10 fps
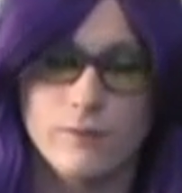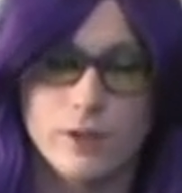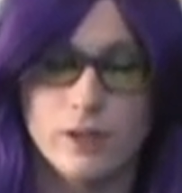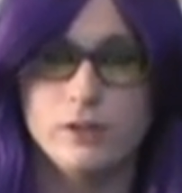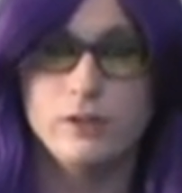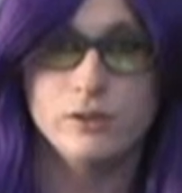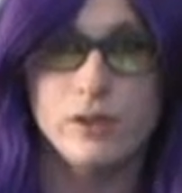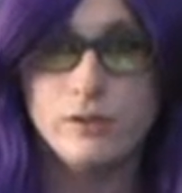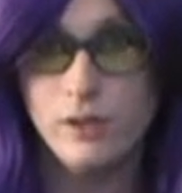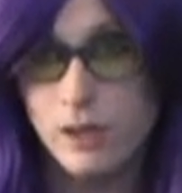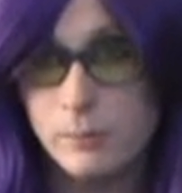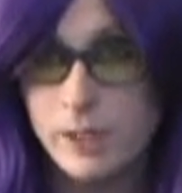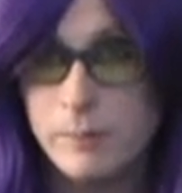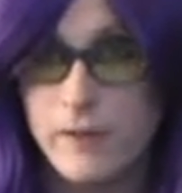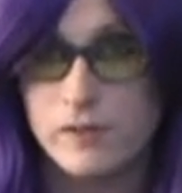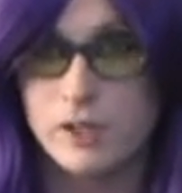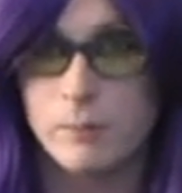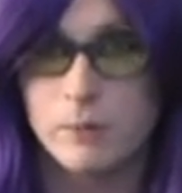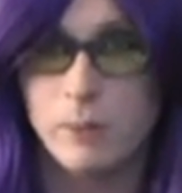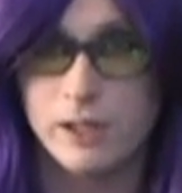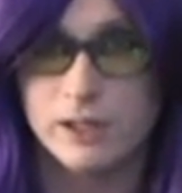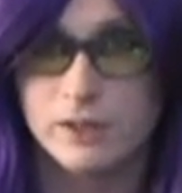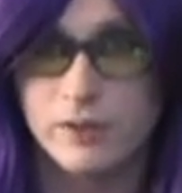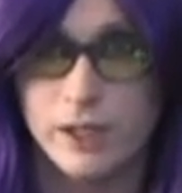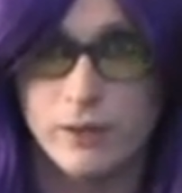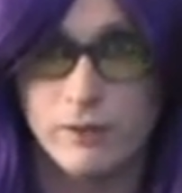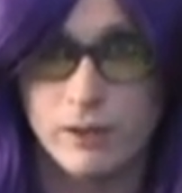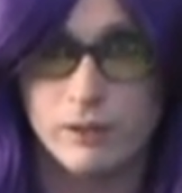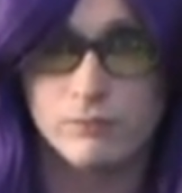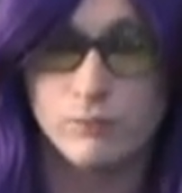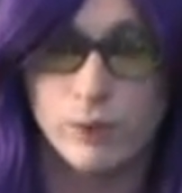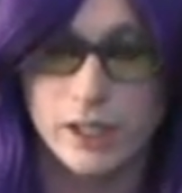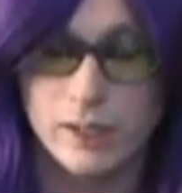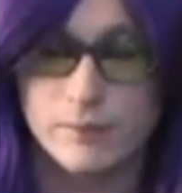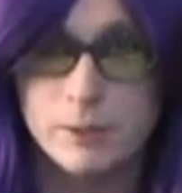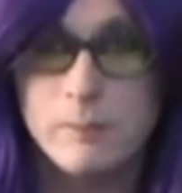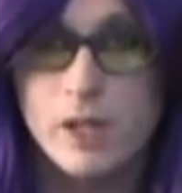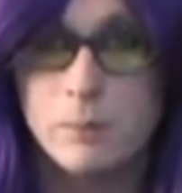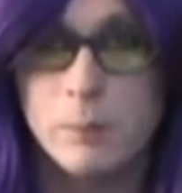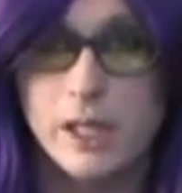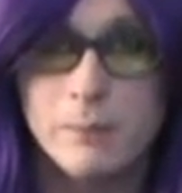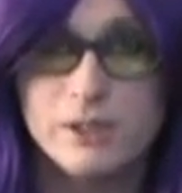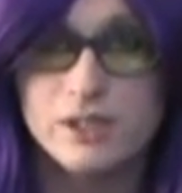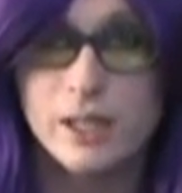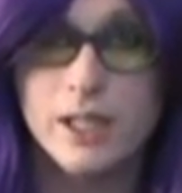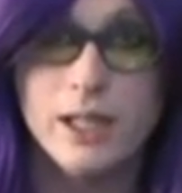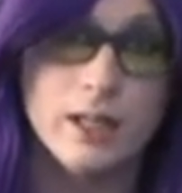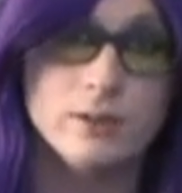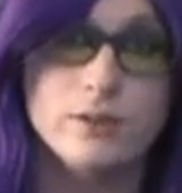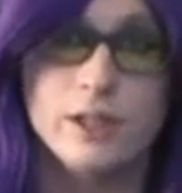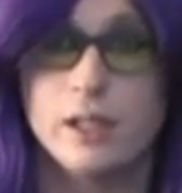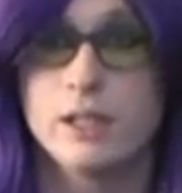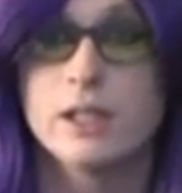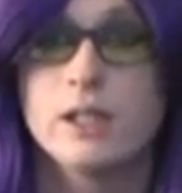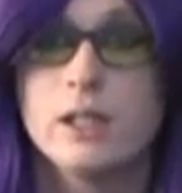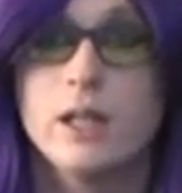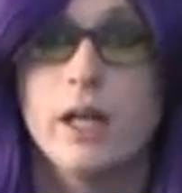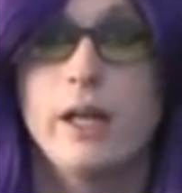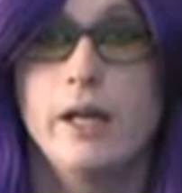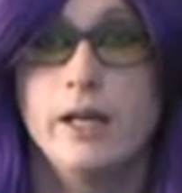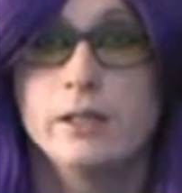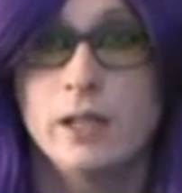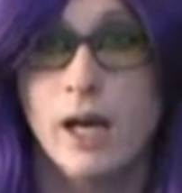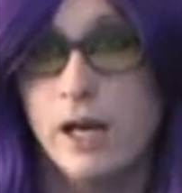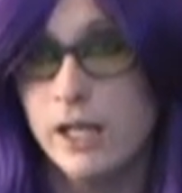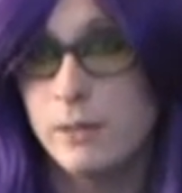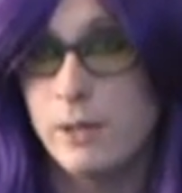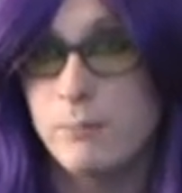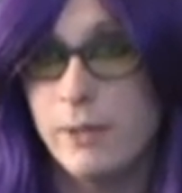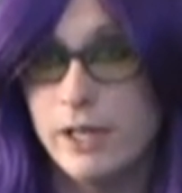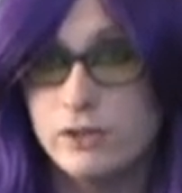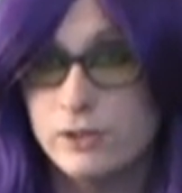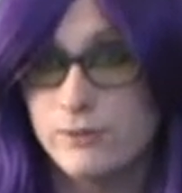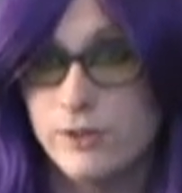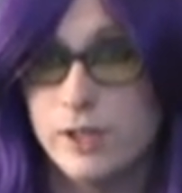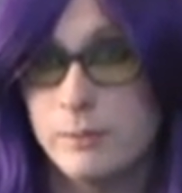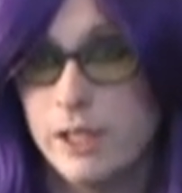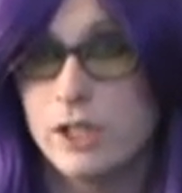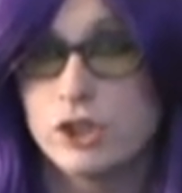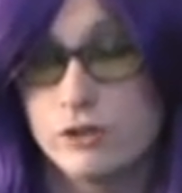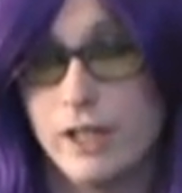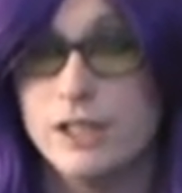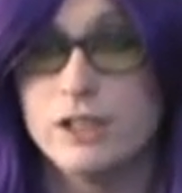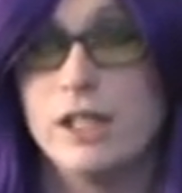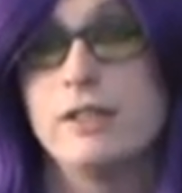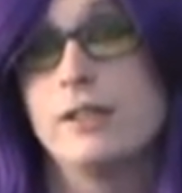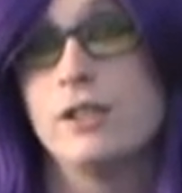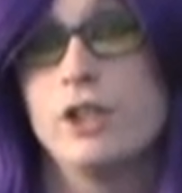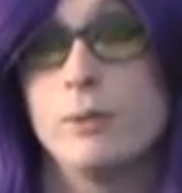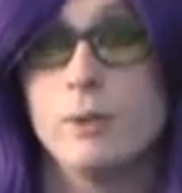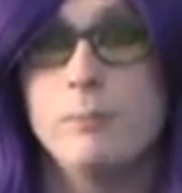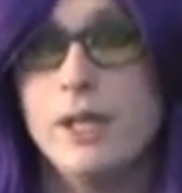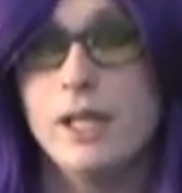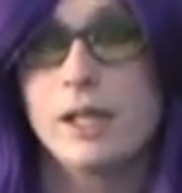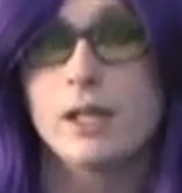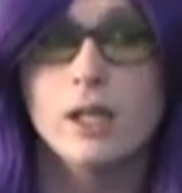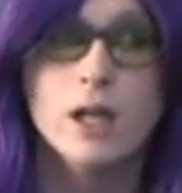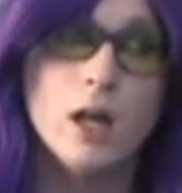For those who don't know me, may have stumbled upon this video or whatever, my name is Nikki, Esoteric, and I am a male-to-female transgendered human being.